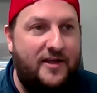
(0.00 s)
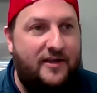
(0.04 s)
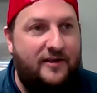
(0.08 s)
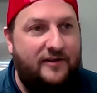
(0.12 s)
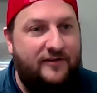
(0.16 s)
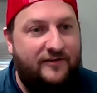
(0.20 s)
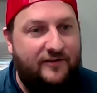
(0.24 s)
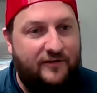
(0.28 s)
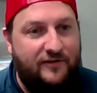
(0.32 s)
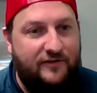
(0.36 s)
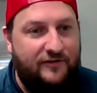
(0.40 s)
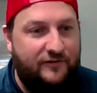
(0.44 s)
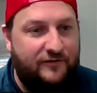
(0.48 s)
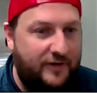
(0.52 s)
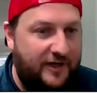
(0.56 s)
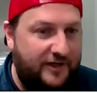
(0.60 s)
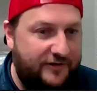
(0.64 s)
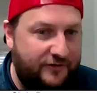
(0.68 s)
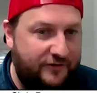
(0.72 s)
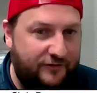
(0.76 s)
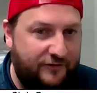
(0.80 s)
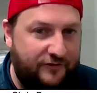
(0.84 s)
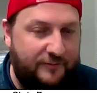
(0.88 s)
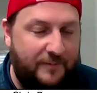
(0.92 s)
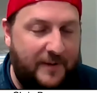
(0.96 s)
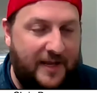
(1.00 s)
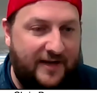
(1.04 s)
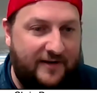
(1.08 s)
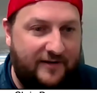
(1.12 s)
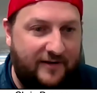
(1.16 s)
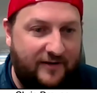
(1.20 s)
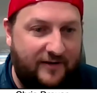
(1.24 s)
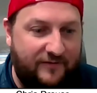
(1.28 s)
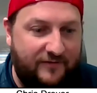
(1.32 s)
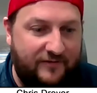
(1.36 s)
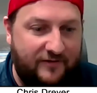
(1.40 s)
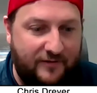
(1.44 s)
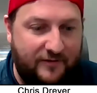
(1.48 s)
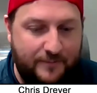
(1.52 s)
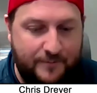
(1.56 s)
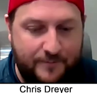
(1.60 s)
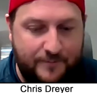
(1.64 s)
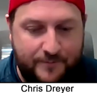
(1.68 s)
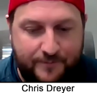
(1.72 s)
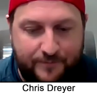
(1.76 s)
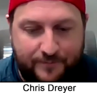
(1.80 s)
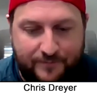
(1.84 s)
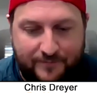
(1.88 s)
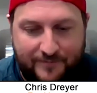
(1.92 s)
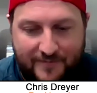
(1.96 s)
So those retrospectives
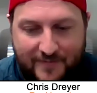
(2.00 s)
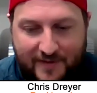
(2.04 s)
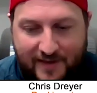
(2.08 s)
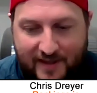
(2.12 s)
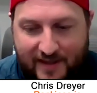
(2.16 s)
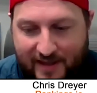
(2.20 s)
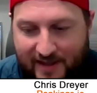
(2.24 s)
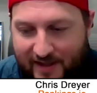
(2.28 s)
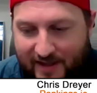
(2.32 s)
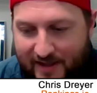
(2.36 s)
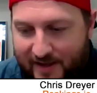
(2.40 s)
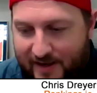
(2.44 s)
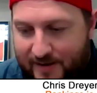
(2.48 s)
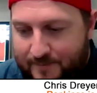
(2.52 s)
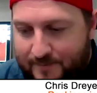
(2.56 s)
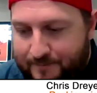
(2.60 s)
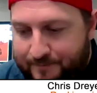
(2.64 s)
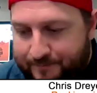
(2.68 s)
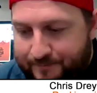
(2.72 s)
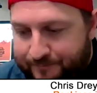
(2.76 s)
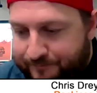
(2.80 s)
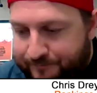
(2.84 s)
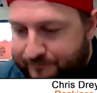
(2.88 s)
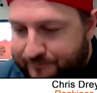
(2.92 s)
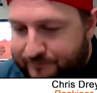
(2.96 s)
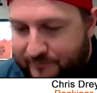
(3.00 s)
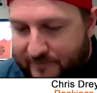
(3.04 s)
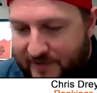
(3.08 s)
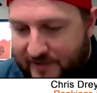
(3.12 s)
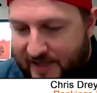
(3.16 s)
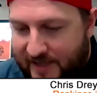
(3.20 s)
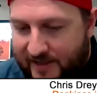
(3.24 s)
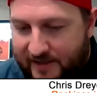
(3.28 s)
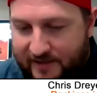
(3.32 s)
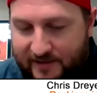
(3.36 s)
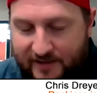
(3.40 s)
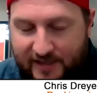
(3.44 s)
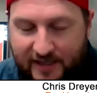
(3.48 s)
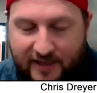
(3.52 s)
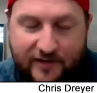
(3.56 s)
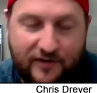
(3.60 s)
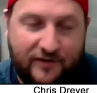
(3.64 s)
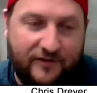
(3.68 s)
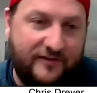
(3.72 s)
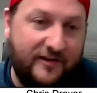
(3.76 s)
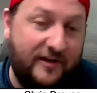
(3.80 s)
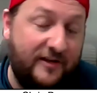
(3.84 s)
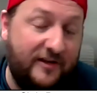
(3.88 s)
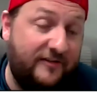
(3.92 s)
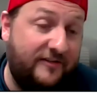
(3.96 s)
and yeah, it, it
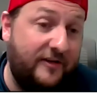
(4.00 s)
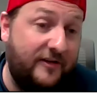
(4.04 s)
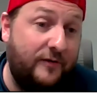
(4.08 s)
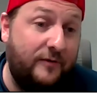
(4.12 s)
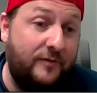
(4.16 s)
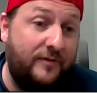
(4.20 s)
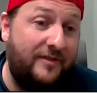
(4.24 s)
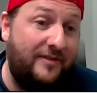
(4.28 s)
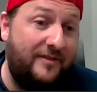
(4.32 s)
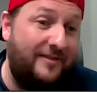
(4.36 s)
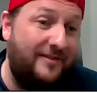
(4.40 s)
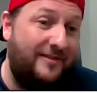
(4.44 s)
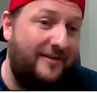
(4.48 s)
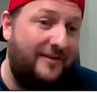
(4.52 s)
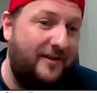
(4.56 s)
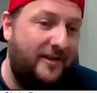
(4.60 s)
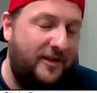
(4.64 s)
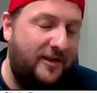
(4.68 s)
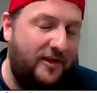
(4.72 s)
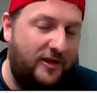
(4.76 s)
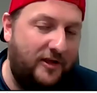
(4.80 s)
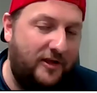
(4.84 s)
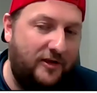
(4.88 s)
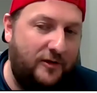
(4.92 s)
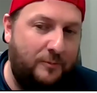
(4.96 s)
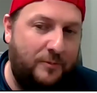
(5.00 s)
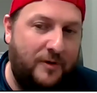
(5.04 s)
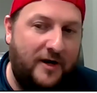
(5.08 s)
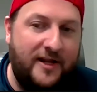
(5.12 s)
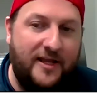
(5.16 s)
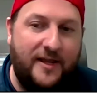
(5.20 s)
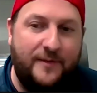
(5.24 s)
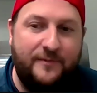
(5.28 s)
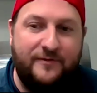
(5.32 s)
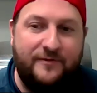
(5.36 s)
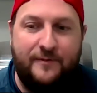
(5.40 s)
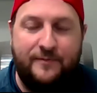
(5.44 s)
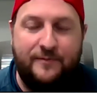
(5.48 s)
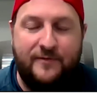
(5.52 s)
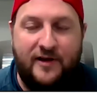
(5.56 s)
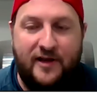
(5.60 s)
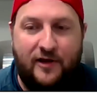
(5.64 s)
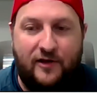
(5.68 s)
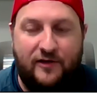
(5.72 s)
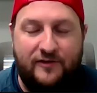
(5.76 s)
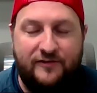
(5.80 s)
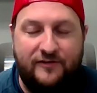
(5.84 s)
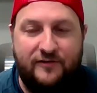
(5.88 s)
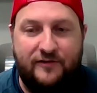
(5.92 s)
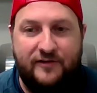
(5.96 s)
goes in. So bring up something
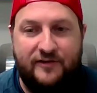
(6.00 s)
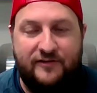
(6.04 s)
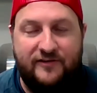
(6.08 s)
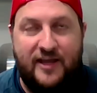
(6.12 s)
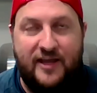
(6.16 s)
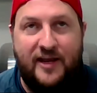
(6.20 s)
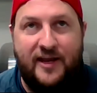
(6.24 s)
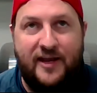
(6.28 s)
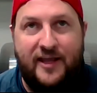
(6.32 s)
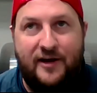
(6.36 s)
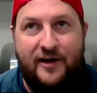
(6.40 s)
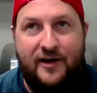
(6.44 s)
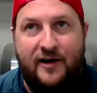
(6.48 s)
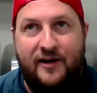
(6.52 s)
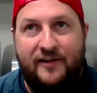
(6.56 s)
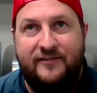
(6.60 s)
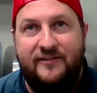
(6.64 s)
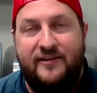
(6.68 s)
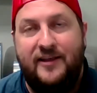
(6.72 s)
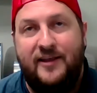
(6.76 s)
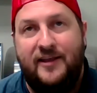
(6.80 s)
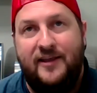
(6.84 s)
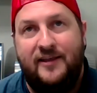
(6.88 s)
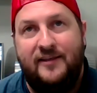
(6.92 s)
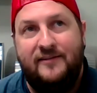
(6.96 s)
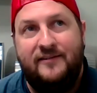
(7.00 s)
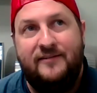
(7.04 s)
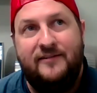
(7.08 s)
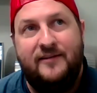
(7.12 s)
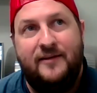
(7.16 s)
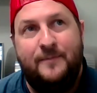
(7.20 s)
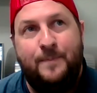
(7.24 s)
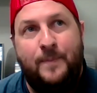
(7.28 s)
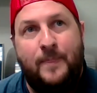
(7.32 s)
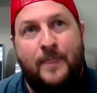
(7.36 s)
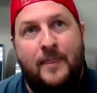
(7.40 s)
else that's kind of interesting is